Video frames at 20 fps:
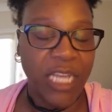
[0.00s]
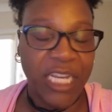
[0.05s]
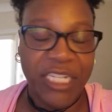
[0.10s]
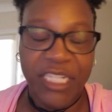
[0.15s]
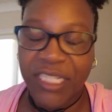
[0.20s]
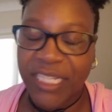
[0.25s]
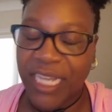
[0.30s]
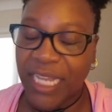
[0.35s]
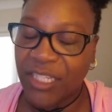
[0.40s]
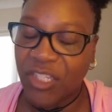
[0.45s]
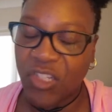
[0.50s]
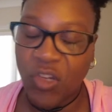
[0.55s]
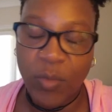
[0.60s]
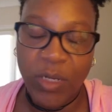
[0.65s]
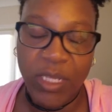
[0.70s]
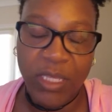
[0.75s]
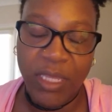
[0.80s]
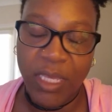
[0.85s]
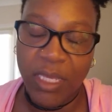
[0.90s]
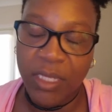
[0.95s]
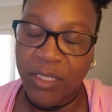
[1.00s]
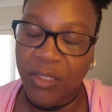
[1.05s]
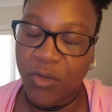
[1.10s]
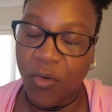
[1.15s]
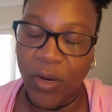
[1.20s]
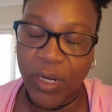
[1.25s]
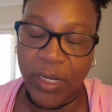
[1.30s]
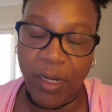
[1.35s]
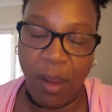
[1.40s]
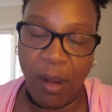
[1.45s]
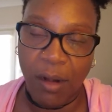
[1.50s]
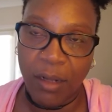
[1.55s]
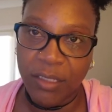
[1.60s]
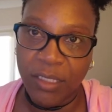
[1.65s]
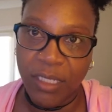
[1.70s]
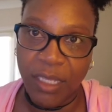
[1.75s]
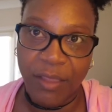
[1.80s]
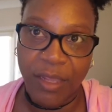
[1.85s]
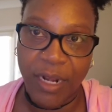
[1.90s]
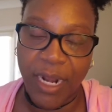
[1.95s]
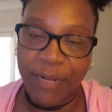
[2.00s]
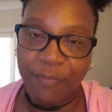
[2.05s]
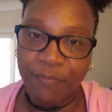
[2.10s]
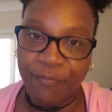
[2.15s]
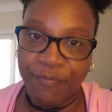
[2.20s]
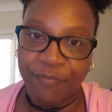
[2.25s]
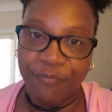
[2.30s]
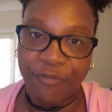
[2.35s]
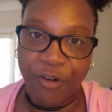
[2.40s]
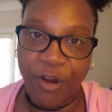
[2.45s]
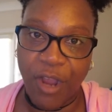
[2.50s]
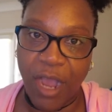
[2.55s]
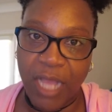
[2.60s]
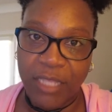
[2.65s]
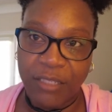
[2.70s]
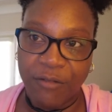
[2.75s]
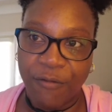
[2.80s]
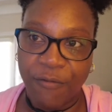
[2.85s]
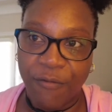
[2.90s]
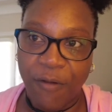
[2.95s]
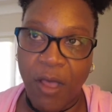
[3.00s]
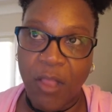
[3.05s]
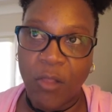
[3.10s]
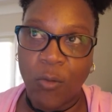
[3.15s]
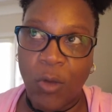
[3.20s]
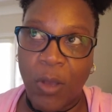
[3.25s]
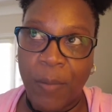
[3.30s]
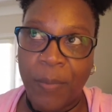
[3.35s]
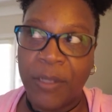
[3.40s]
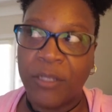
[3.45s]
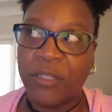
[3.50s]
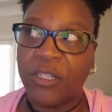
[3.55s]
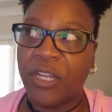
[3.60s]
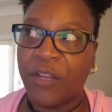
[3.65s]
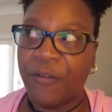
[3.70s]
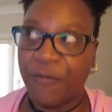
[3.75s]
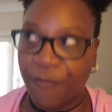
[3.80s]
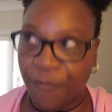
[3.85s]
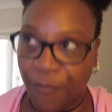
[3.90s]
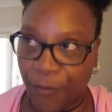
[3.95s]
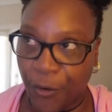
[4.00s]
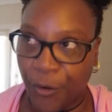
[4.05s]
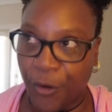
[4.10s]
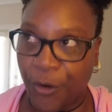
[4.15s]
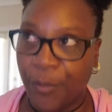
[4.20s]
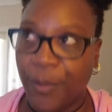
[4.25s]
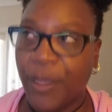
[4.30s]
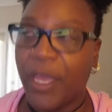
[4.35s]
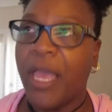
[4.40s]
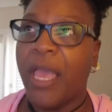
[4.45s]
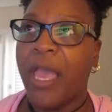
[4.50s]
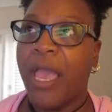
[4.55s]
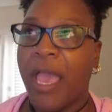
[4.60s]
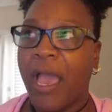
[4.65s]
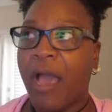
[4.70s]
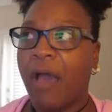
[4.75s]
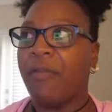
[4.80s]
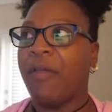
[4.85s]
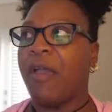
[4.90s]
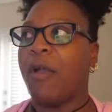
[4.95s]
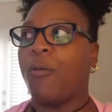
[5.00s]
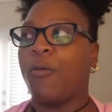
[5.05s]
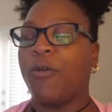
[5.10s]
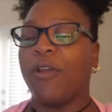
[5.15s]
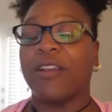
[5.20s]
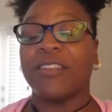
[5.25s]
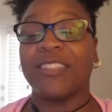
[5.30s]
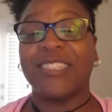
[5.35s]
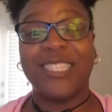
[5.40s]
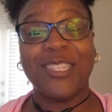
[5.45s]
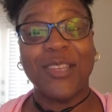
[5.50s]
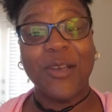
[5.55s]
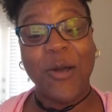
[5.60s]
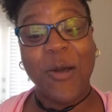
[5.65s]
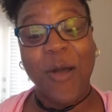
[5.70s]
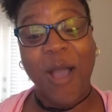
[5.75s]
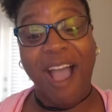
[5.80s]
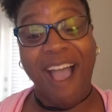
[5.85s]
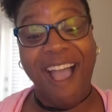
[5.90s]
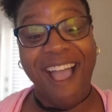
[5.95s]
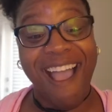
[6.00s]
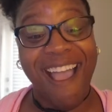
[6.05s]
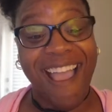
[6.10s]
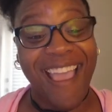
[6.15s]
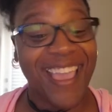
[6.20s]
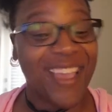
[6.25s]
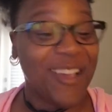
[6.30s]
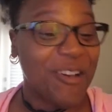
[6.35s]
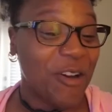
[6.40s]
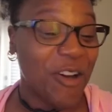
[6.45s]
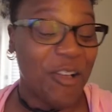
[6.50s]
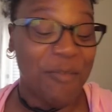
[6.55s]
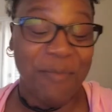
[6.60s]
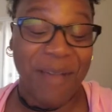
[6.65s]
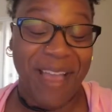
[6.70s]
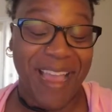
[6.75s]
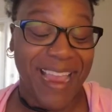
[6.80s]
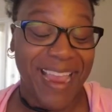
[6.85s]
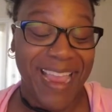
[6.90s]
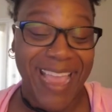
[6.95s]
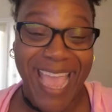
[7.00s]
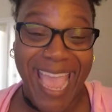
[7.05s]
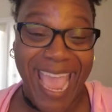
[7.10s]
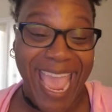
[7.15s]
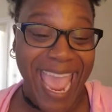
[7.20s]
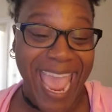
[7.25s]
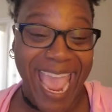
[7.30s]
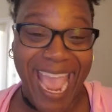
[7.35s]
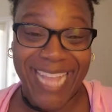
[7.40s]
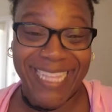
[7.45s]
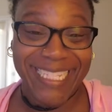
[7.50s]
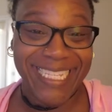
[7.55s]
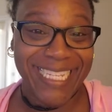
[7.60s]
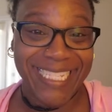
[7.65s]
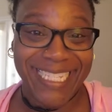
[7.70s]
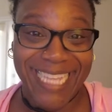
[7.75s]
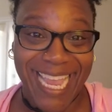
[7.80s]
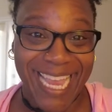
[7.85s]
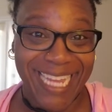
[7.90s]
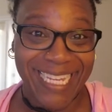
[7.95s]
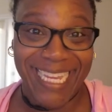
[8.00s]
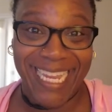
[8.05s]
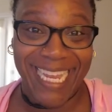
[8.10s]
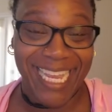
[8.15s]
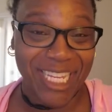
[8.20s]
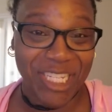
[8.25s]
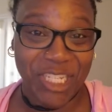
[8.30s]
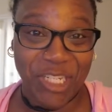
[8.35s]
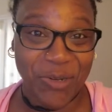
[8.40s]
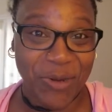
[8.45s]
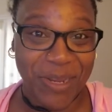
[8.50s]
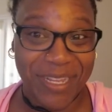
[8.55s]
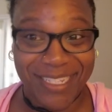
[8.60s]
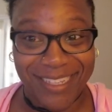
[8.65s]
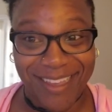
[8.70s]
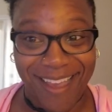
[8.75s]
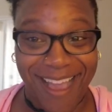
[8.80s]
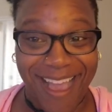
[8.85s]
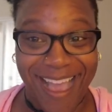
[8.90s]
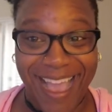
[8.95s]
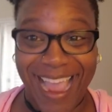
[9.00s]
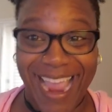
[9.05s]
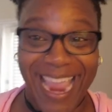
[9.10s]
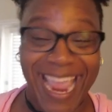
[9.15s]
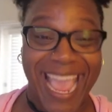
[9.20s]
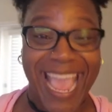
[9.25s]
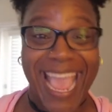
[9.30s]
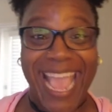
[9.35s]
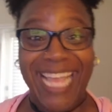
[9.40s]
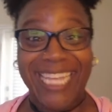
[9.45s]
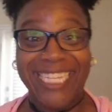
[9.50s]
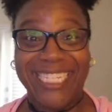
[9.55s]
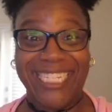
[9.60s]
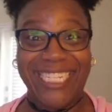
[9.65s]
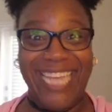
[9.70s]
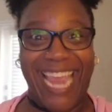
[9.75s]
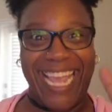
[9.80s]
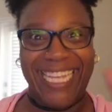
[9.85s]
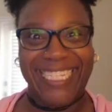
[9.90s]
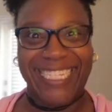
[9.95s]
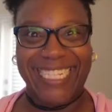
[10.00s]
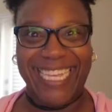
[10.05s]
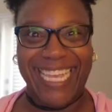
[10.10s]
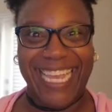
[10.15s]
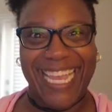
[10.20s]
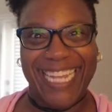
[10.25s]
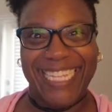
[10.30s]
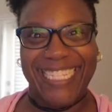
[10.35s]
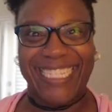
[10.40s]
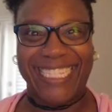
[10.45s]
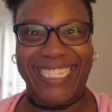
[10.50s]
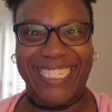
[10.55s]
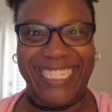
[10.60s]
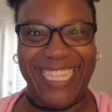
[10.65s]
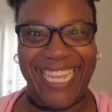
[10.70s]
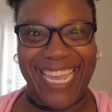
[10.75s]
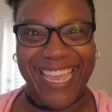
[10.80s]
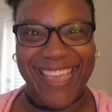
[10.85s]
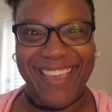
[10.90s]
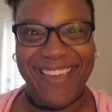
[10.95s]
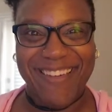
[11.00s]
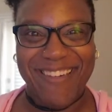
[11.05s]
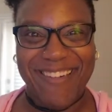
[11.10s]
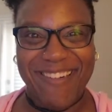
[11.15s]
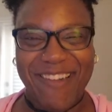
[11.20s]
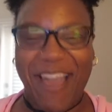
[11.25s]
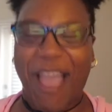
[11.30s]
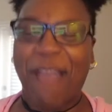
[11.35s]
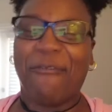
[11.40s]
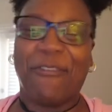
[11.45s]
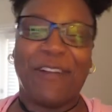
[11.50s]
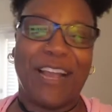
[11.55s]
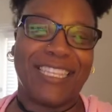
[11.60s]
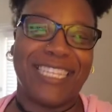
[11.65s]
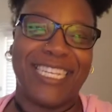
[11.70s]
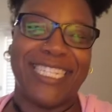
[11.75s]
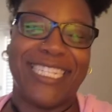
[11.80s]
I just had so many things going, honestly, that I forgot to follow up and confirm how that works. So I called my handy dandy insurance guy, Jason Steele. I forgot